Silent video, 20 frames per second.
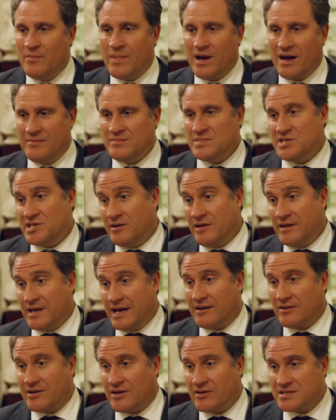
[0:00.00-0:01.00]
I'm Julian
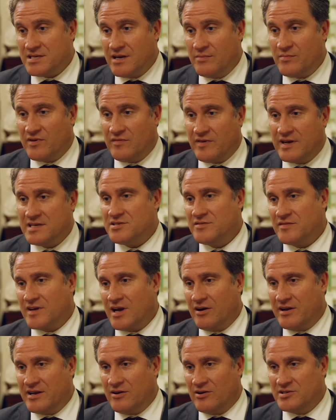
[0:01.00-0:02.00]
Halcox. I'm Professor of
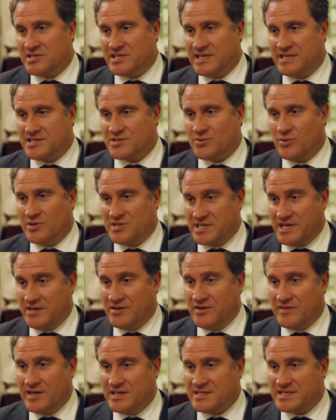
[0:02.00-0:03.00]
Cardiology at Swansea
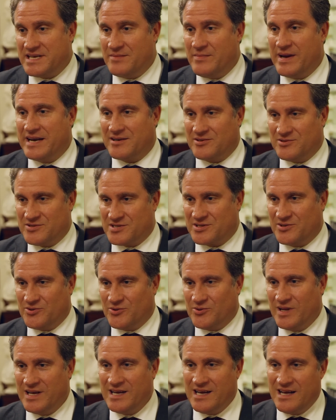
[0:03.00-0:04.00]
University Medical
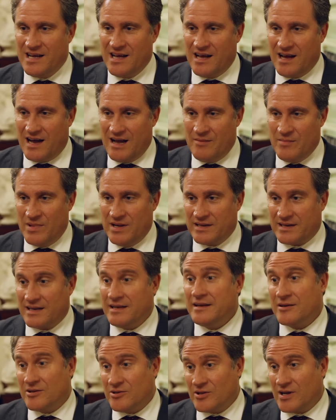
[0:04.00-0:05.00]
School. I'm a
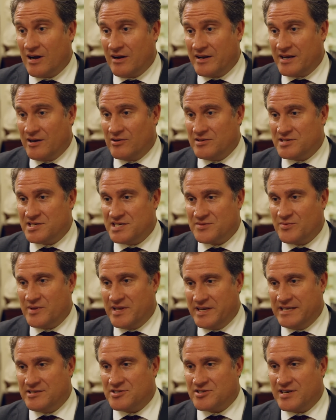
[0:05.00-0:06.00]
clinical cardiologist with
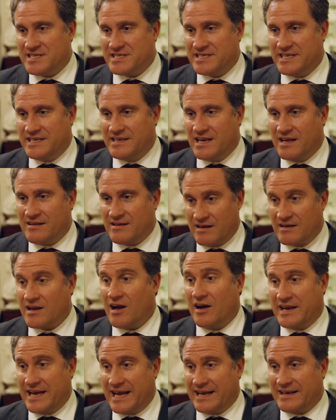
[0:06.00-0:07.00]
an interest in
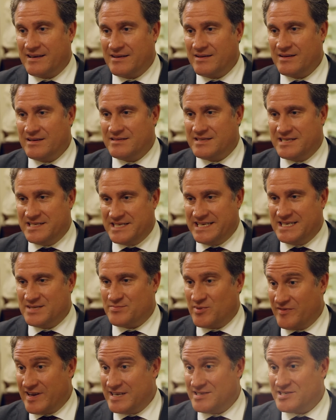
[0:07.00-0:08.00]
cardiac disease
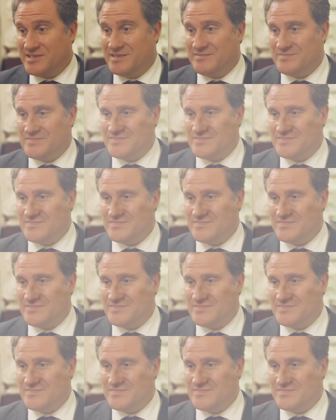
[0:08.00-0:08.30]
prevention.